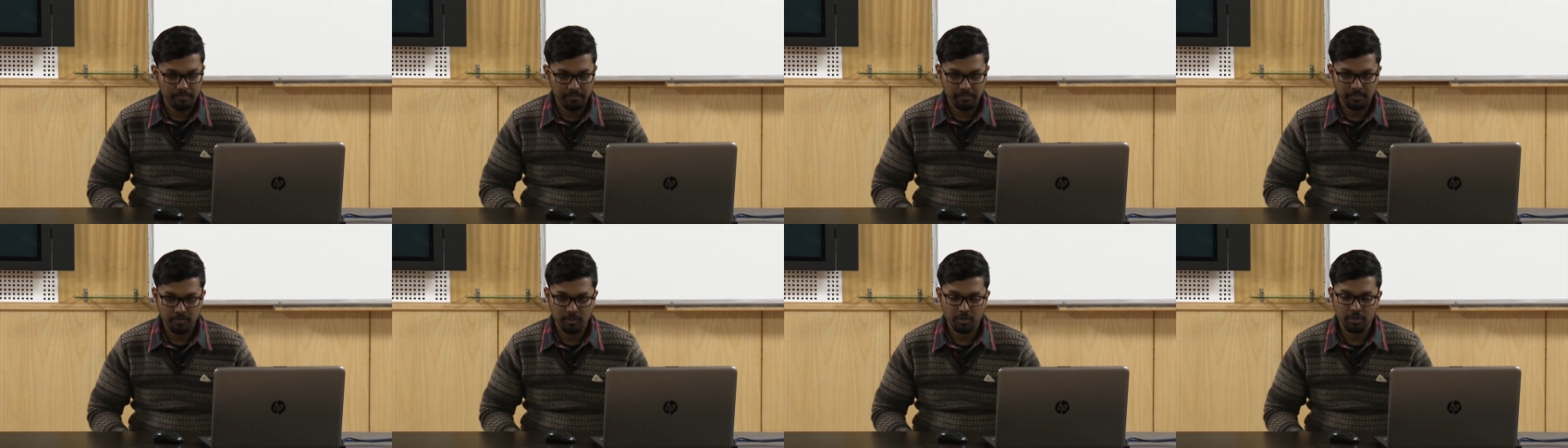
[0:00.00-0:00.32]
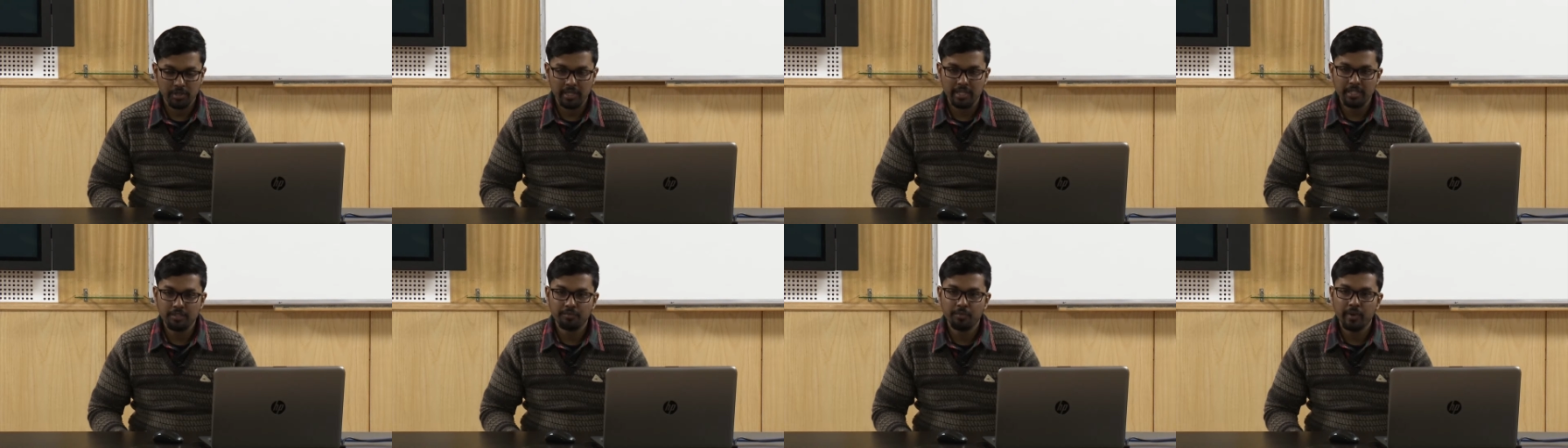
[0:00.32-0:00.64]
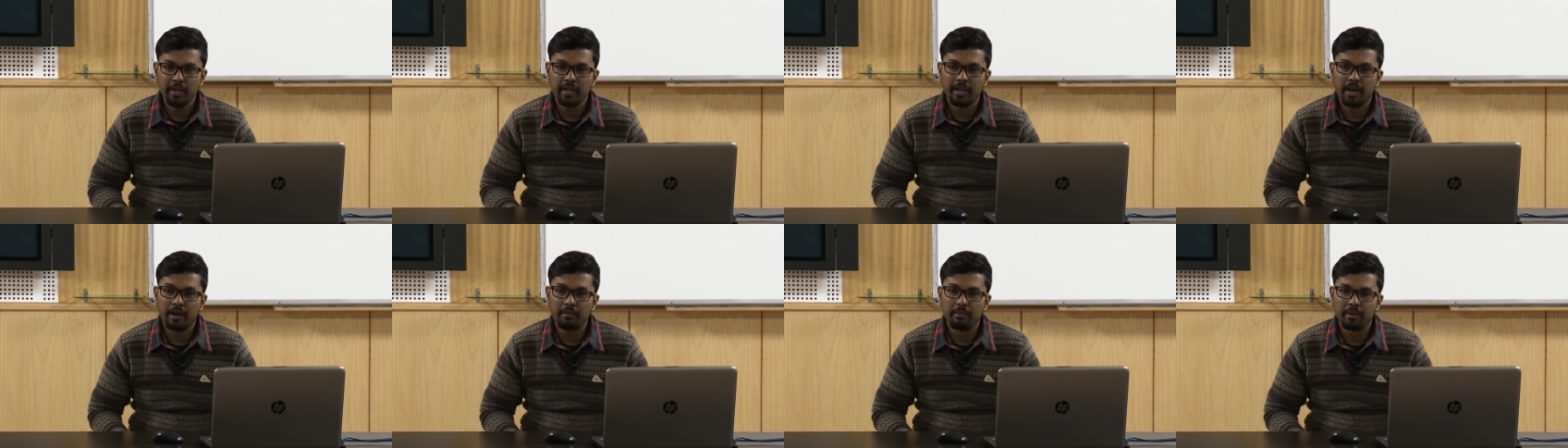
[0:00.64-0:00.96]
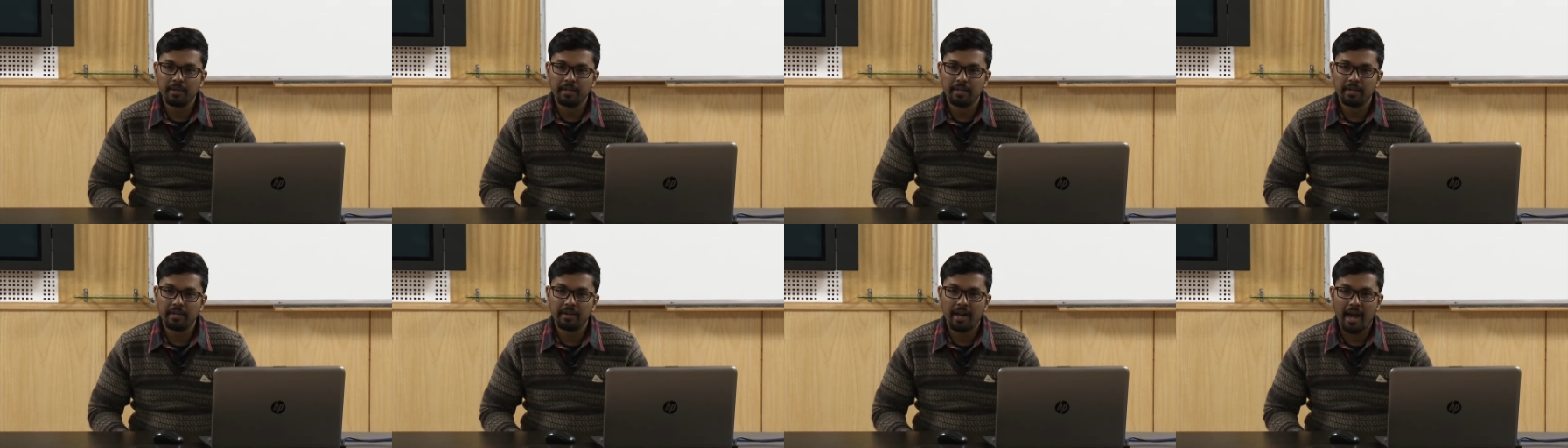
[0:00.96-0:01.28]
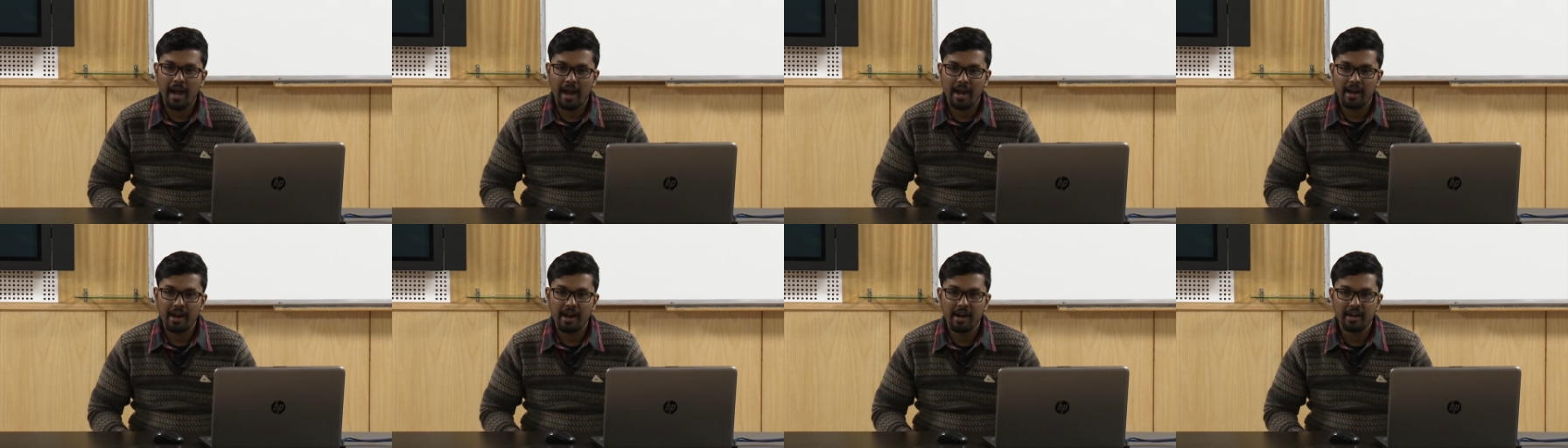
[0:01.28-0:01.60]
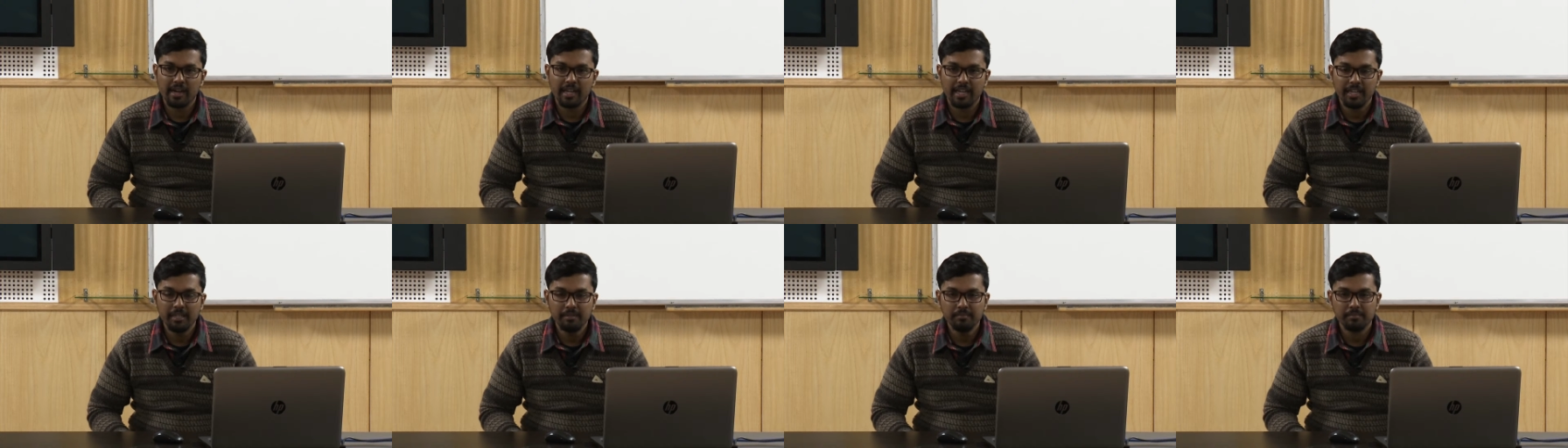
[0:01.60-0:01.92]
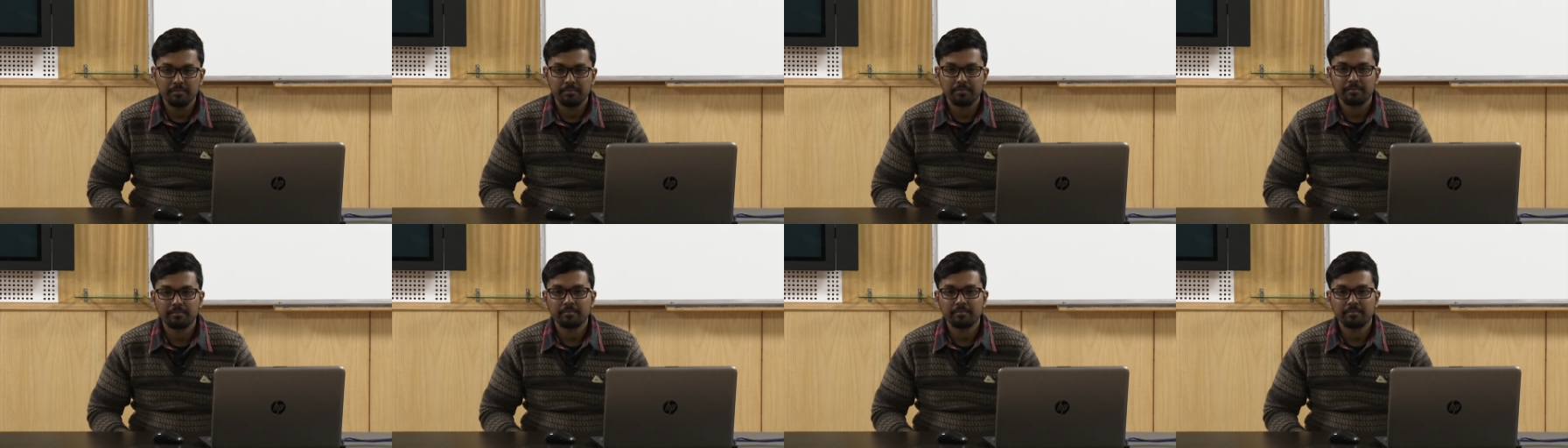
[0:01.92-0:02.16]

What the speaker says: So these will come under hierarchy.